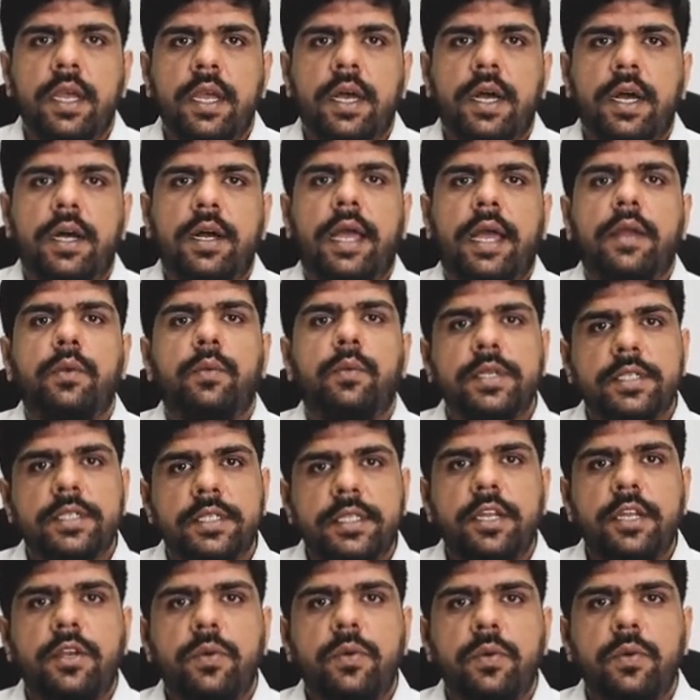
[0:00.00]
Uh, and once
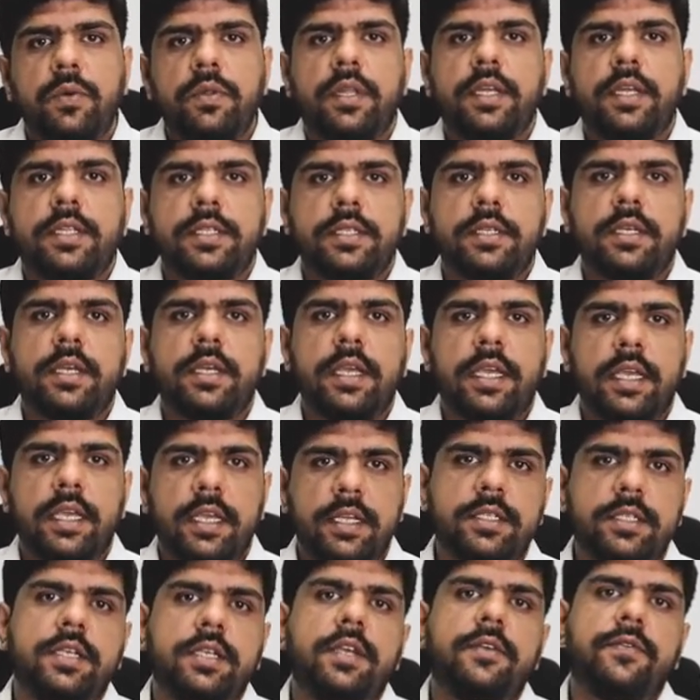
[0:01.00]
they do, it's
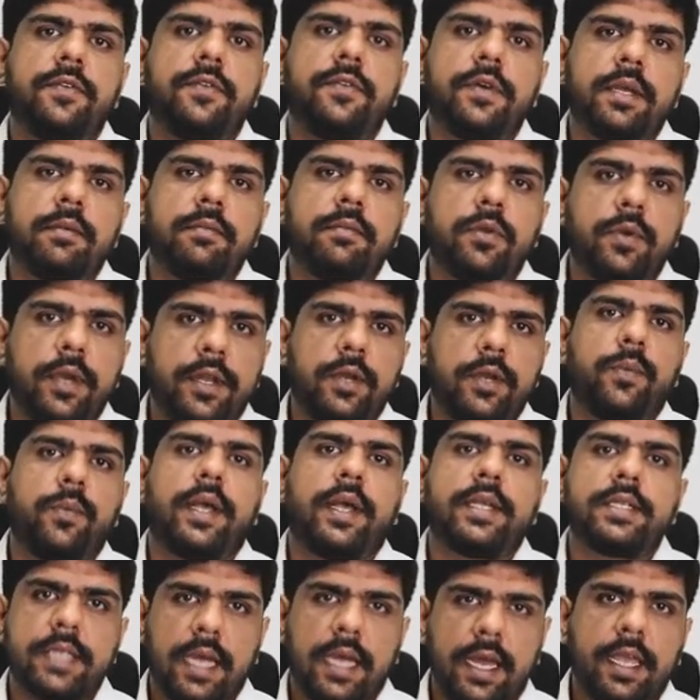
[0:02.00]
easier for them to
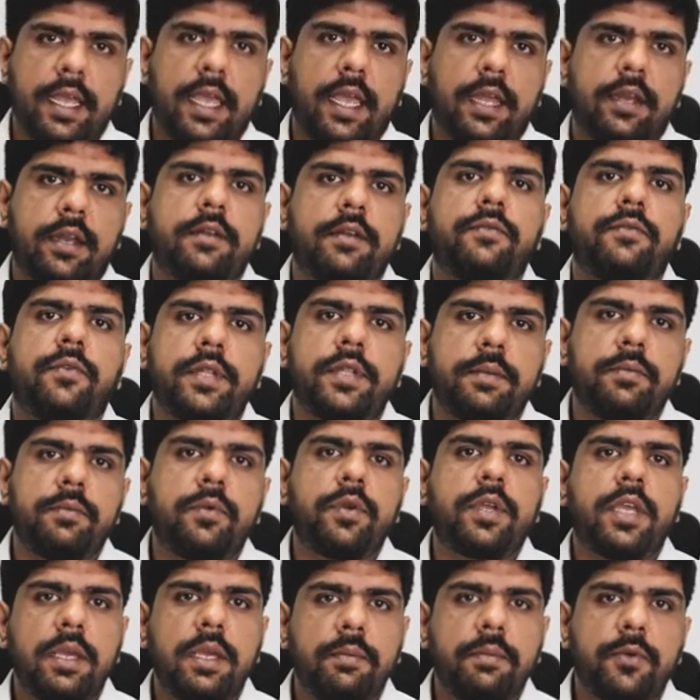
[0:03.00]
invest again and for them
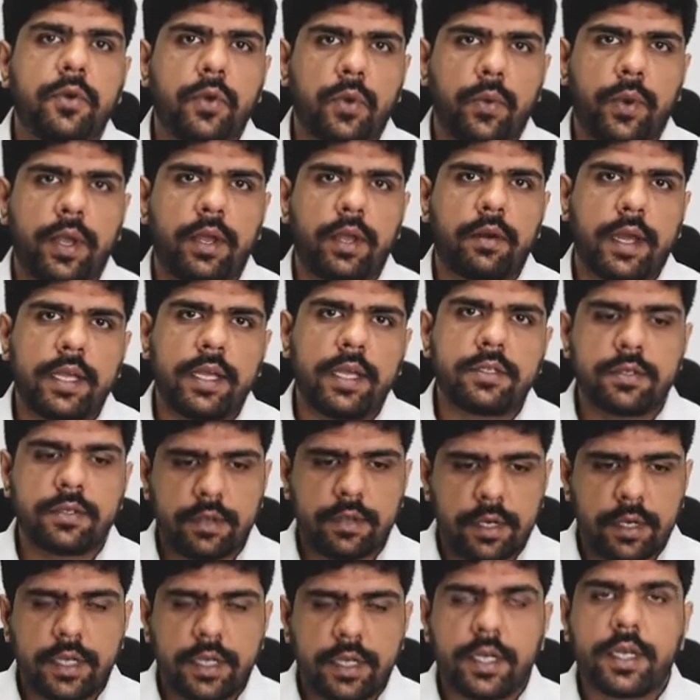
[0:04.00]
to keep growing, right? So
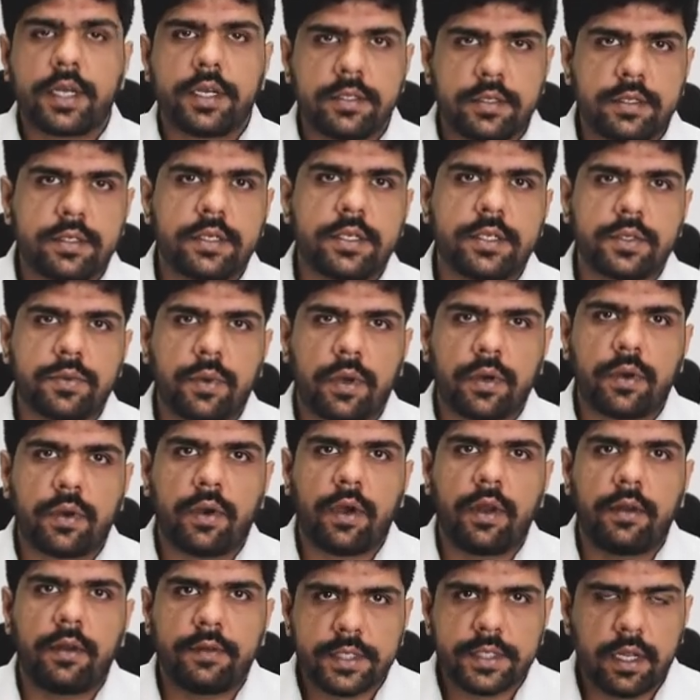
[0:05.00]
returns is what
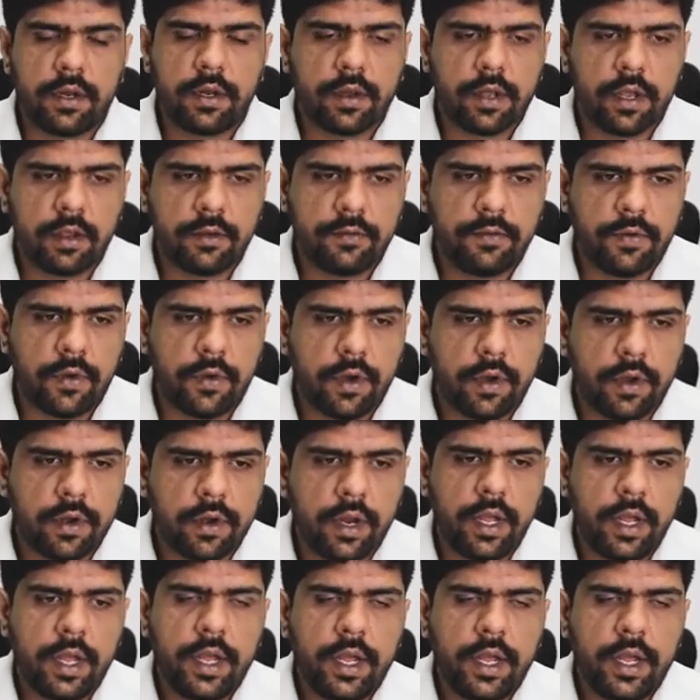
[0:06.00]
all of us are looking for.